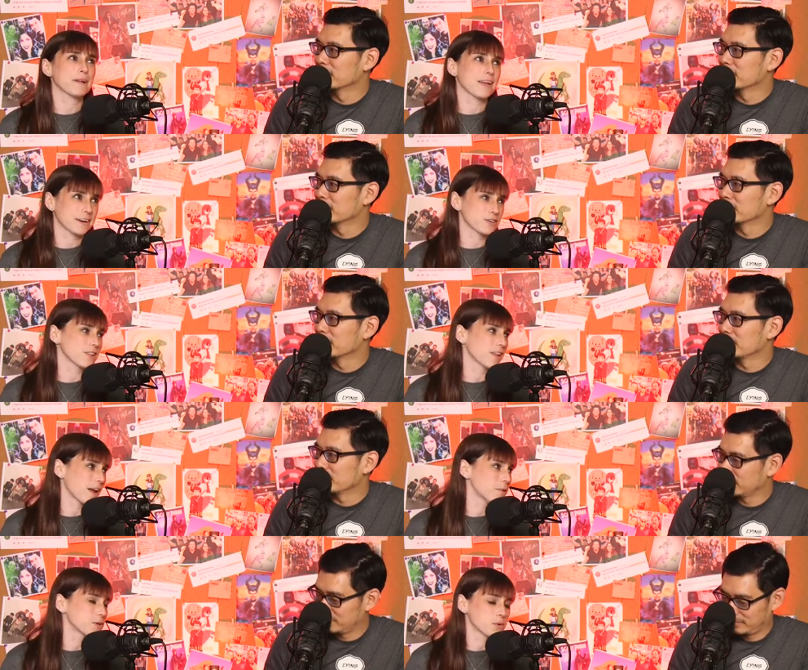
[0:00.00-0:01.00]
Speaker 1: collection that
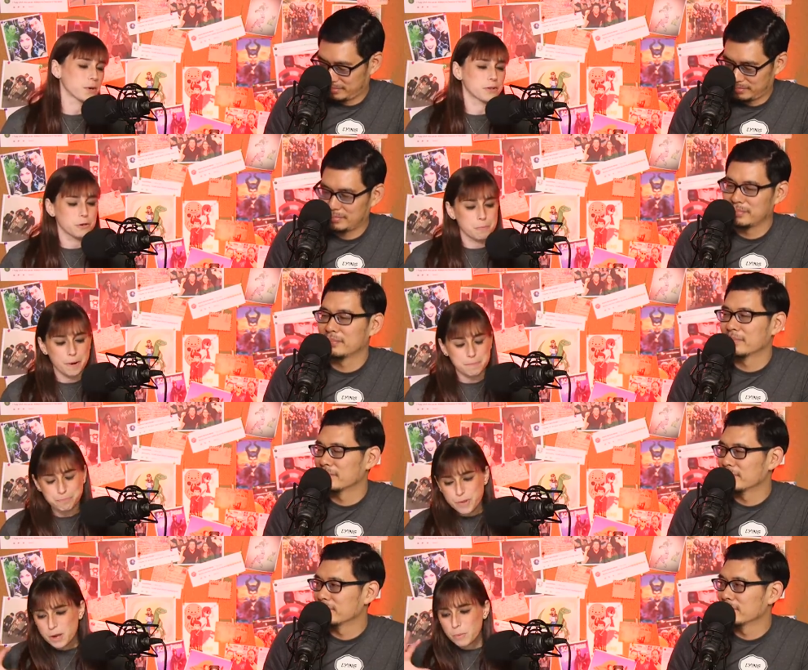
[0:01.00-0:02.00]
I would sort through, but
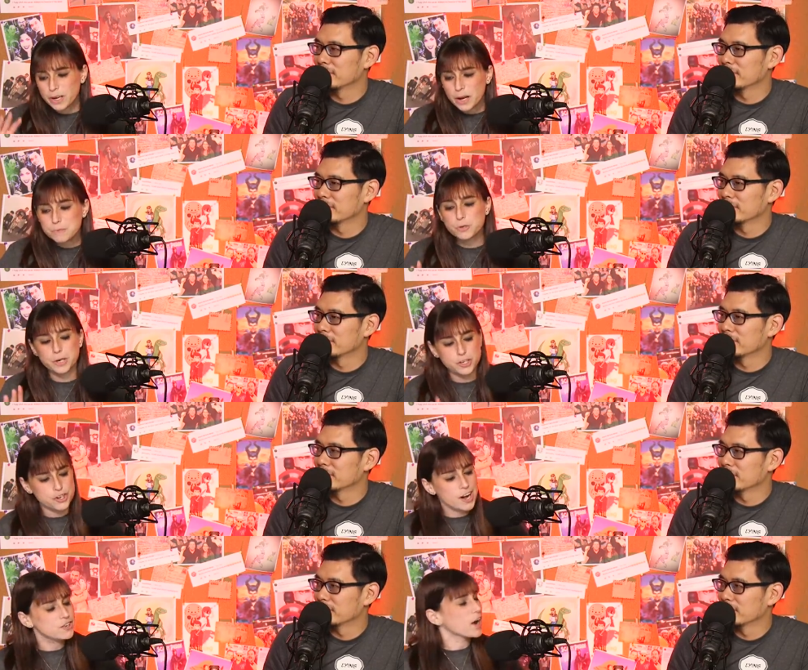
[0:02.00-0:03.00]
when it comes to
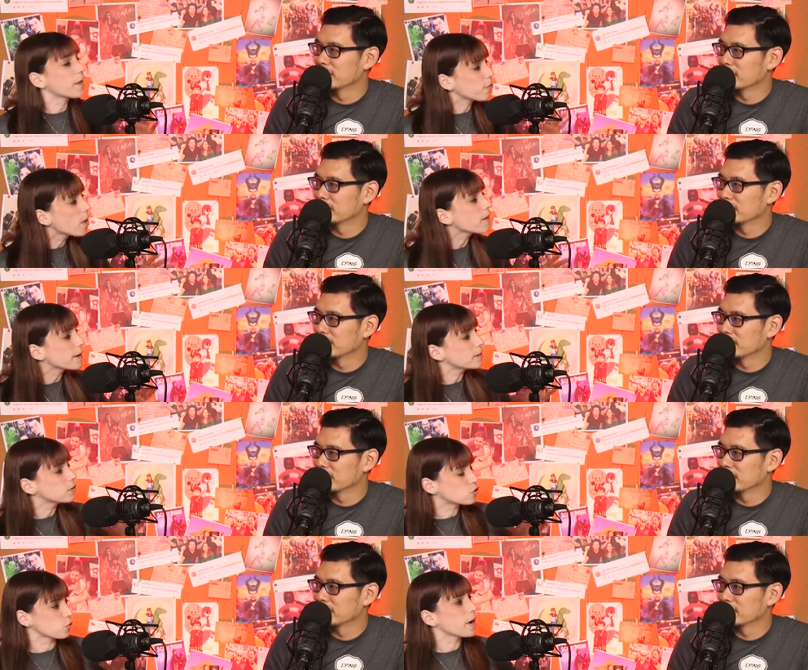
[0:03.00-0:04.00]
exchanging, I thought
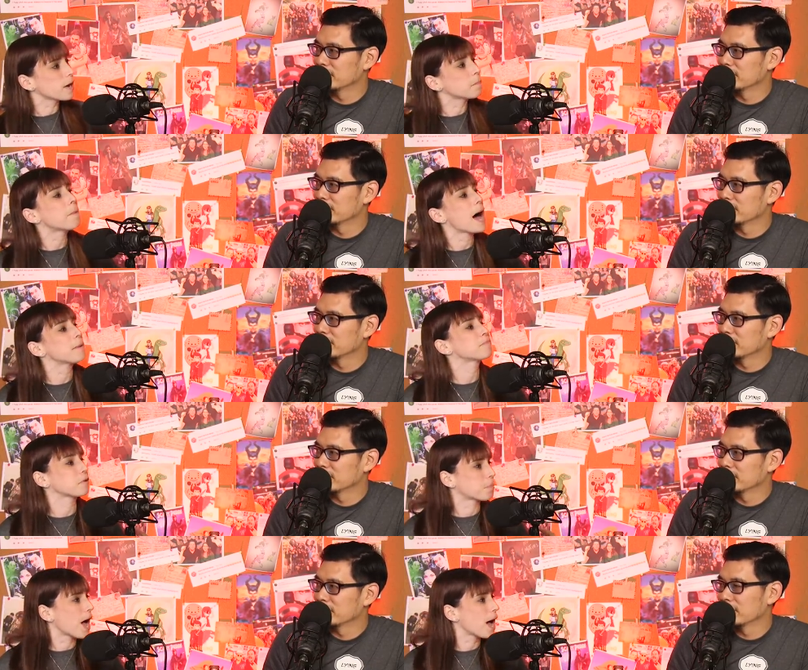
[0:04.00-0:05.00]
like trading pop
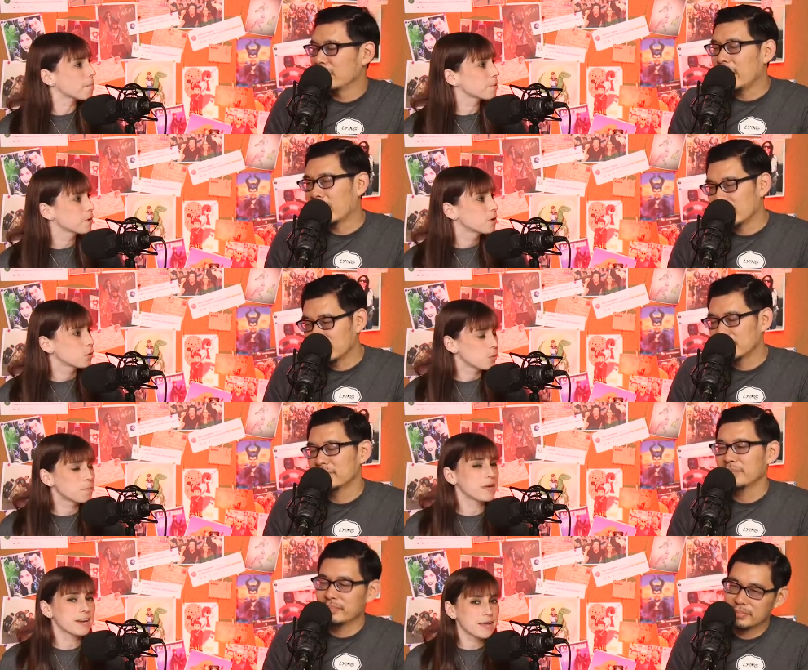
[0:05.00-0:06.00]
for pop yeah. would
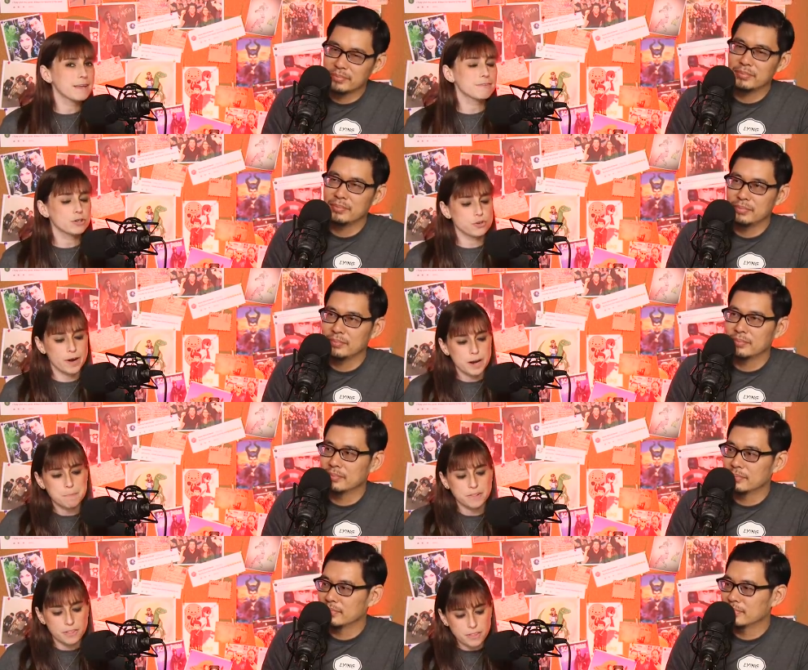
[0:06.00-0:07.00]
be an even
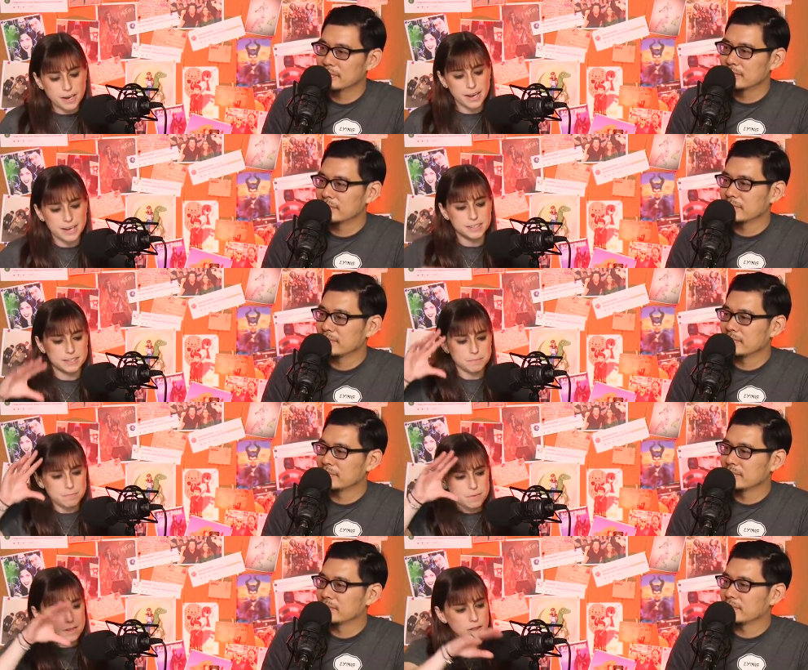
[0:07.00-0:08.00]
trade. But the thing is,
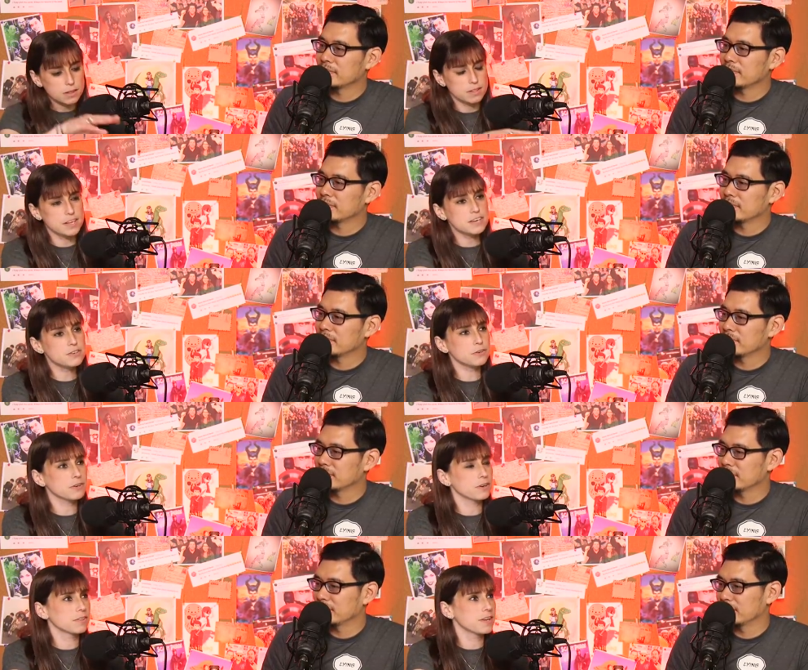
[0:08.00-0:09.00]
these
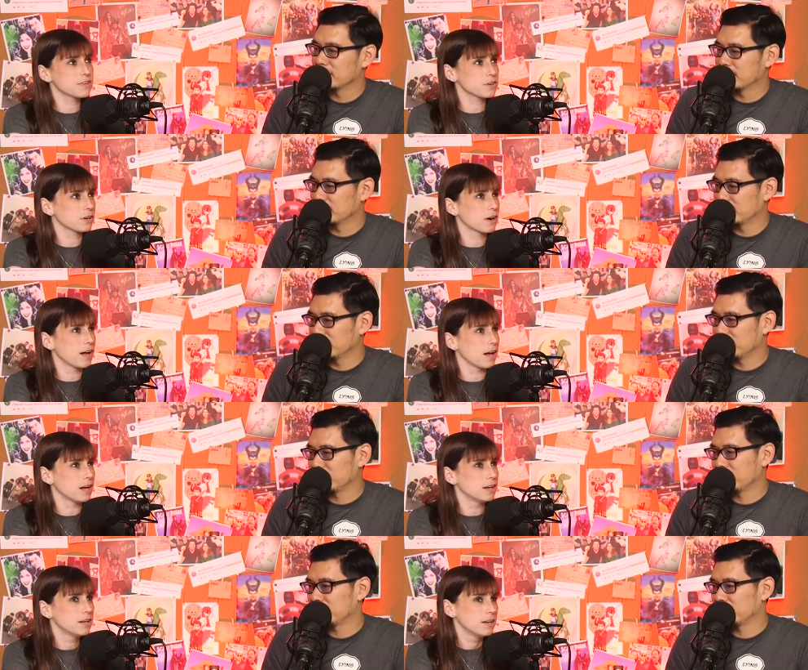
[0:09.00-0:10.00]
are these are
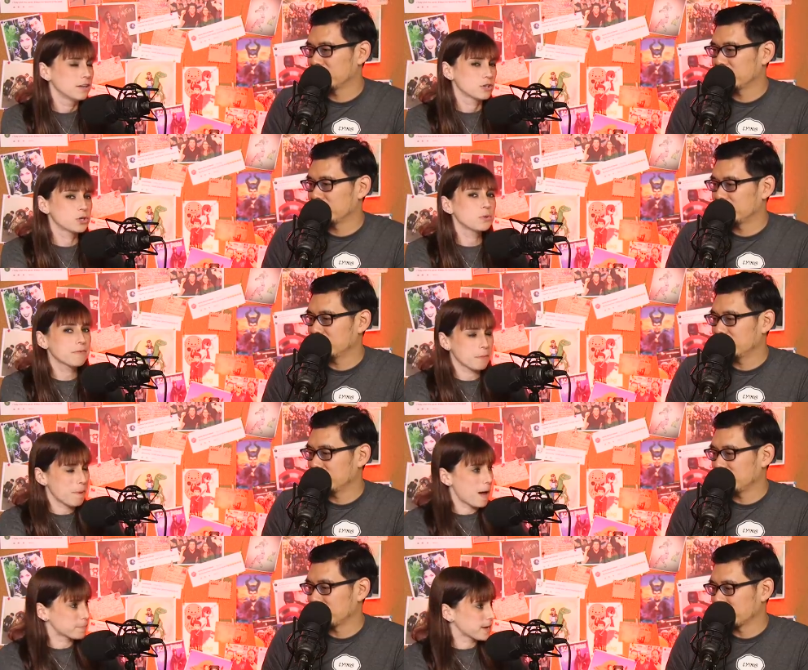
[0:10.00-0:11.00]
uh, two of the
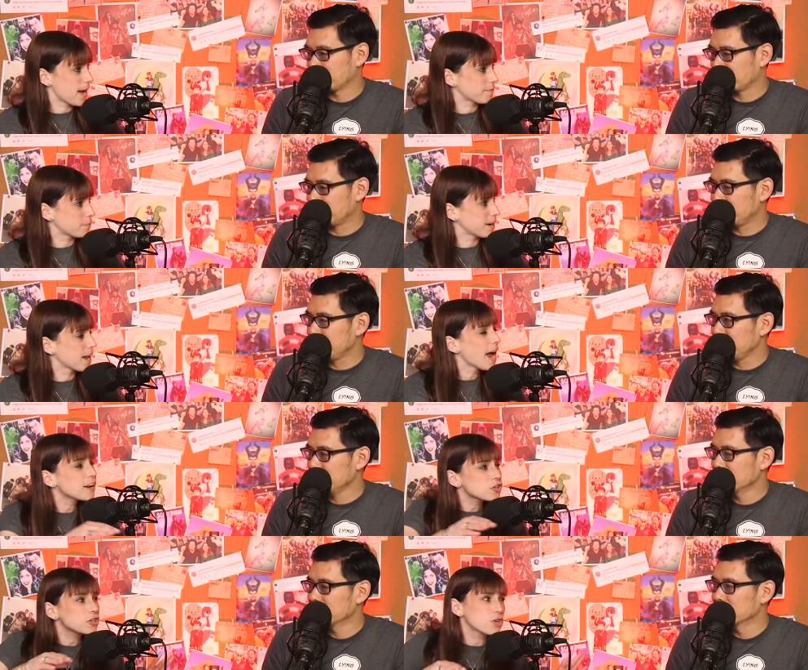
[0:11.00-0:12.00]
pops I have on my. I
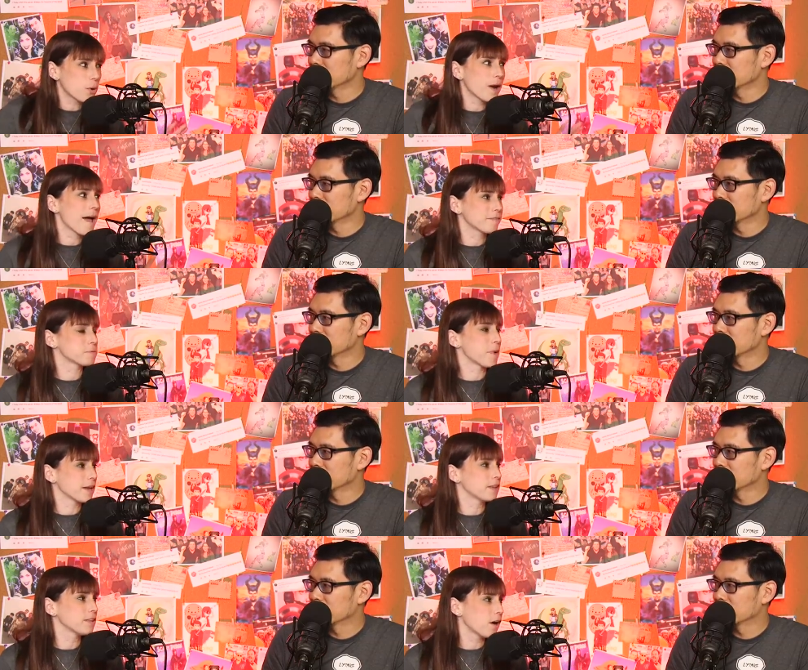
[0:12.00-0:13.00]
actually don't have as
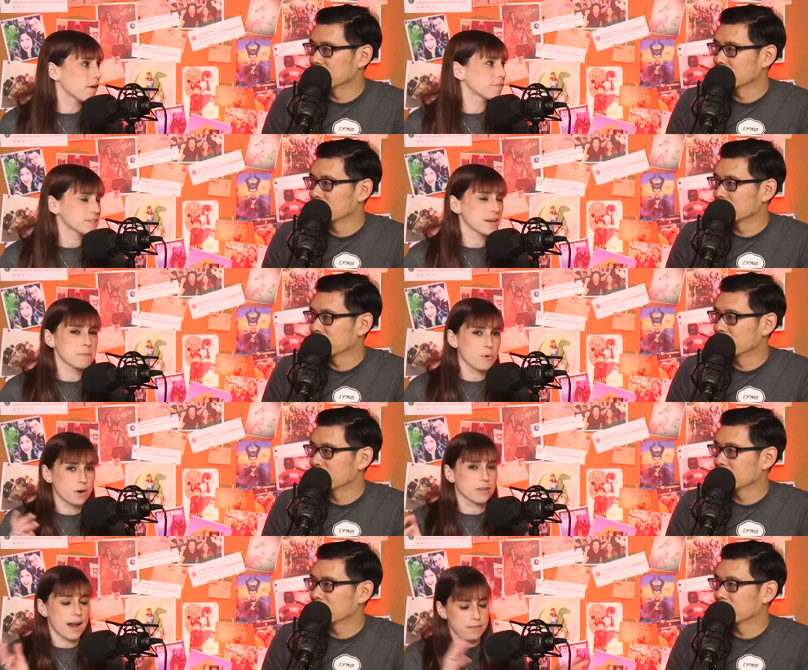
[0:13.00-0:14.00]
many in the office anymore.
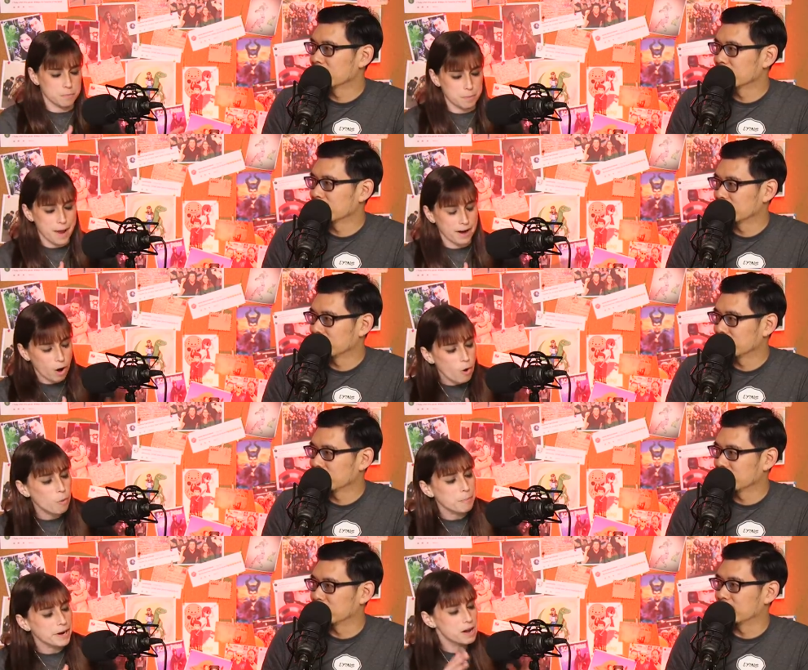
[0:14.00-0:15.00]
A lot of them are back
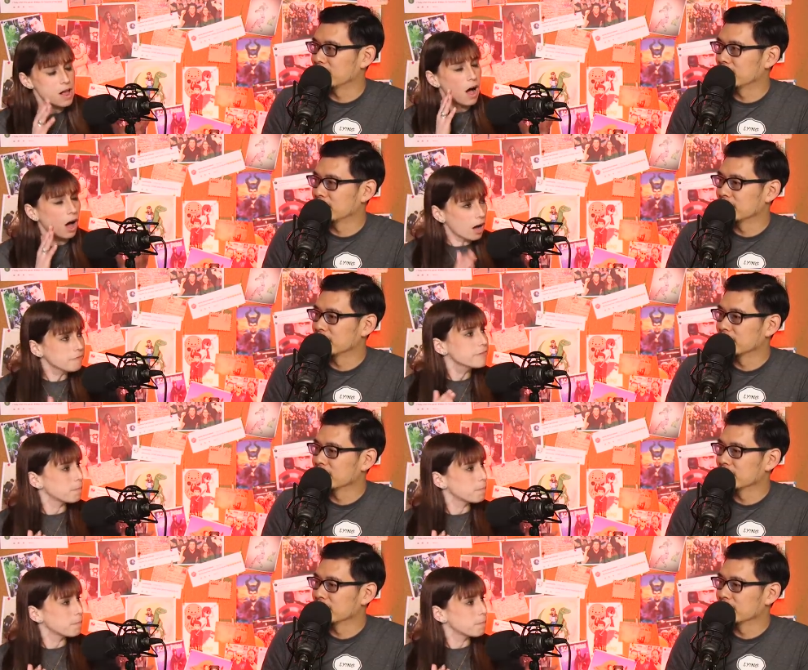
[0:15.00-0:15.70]
home, but mm. of